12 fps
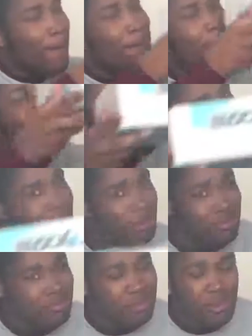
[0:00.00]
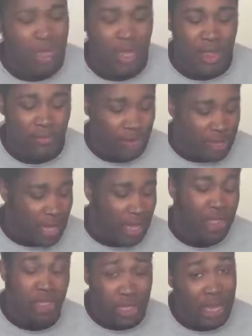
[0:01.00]
bam! And this was
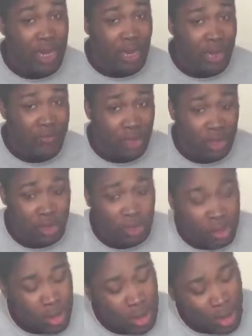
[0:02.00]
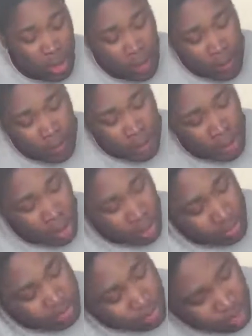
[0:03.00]
actually kind of heavy, you know. But
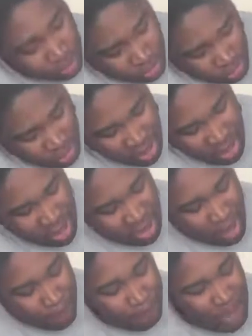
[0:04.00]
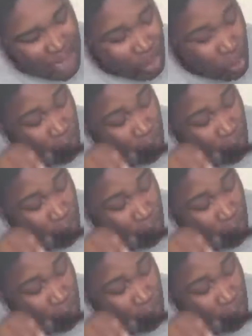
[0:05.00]
yo, here's the main